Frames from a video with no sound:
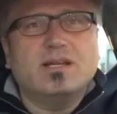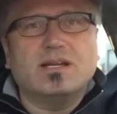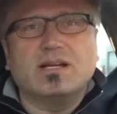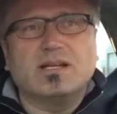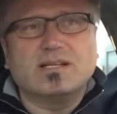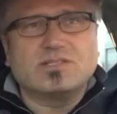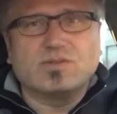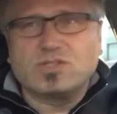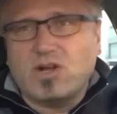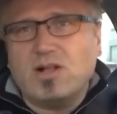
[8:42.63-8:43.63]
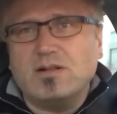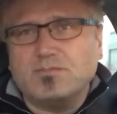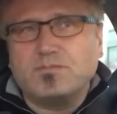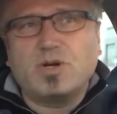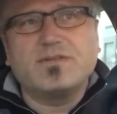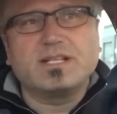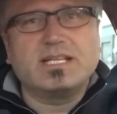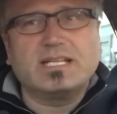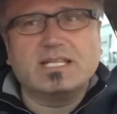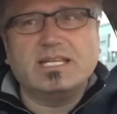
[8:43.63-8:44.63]
Uh, so it's all
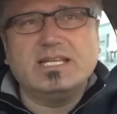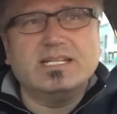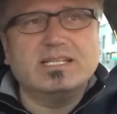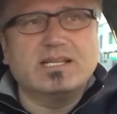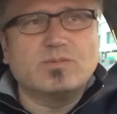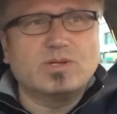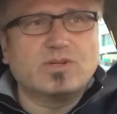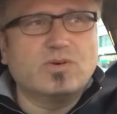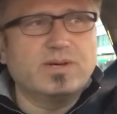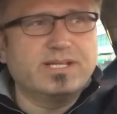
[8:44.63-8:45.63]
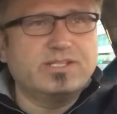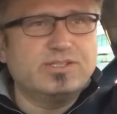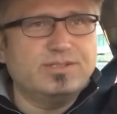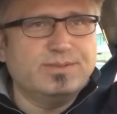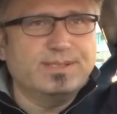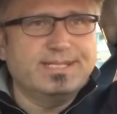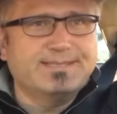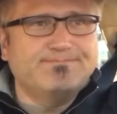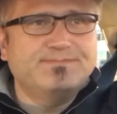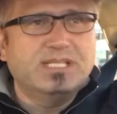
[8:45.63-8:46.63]
perfectly clean and then we're going to
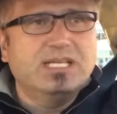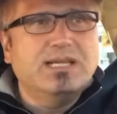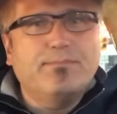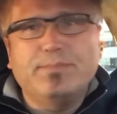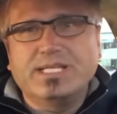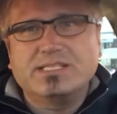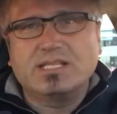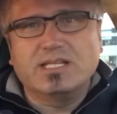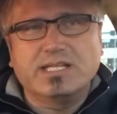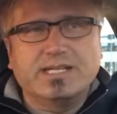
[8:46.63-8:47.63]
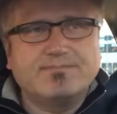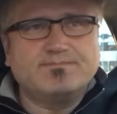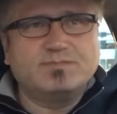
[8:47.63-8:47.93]
um, be selling it.